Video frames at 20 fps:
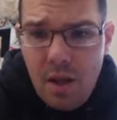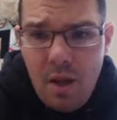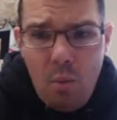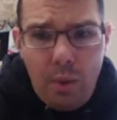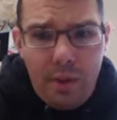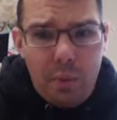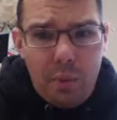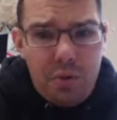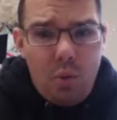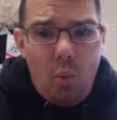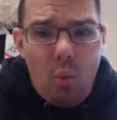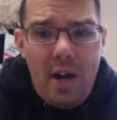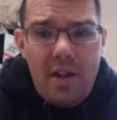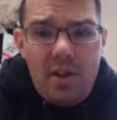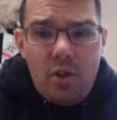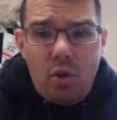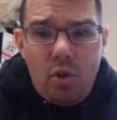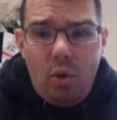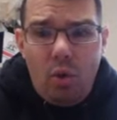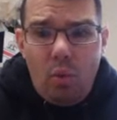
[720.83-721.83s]
When there was a white
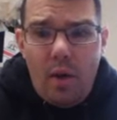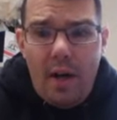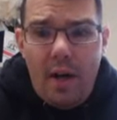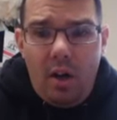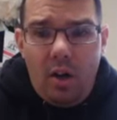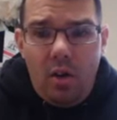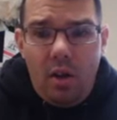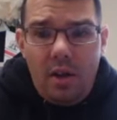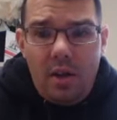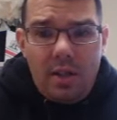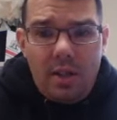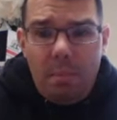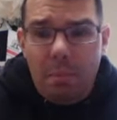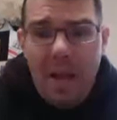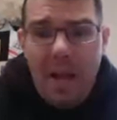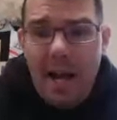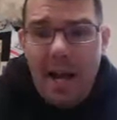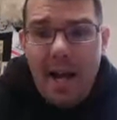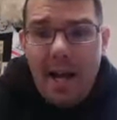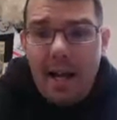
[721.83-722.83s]
school right across the
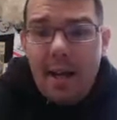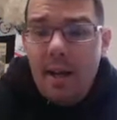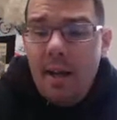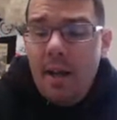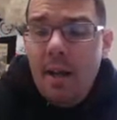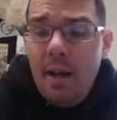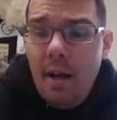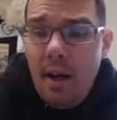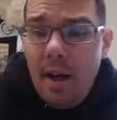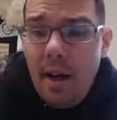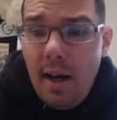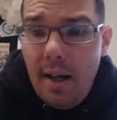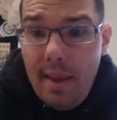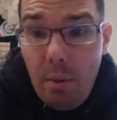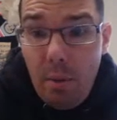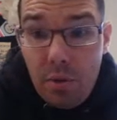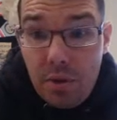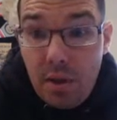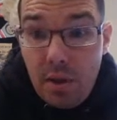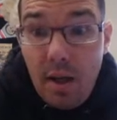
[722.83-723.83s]
block,
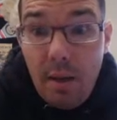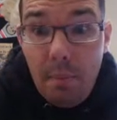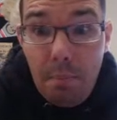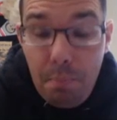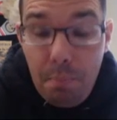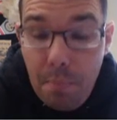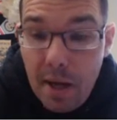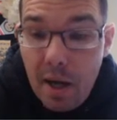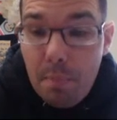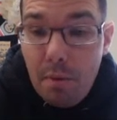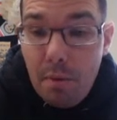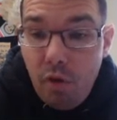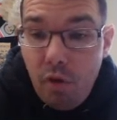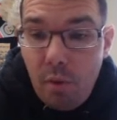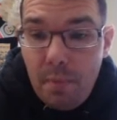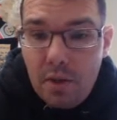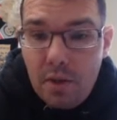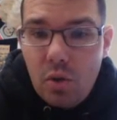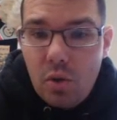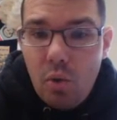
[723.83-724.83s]
that was a better
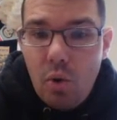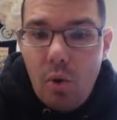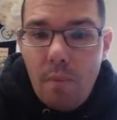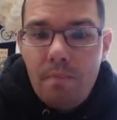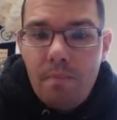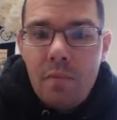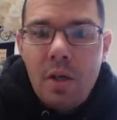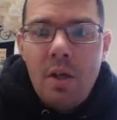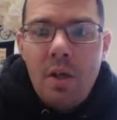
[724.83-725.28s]
performing school.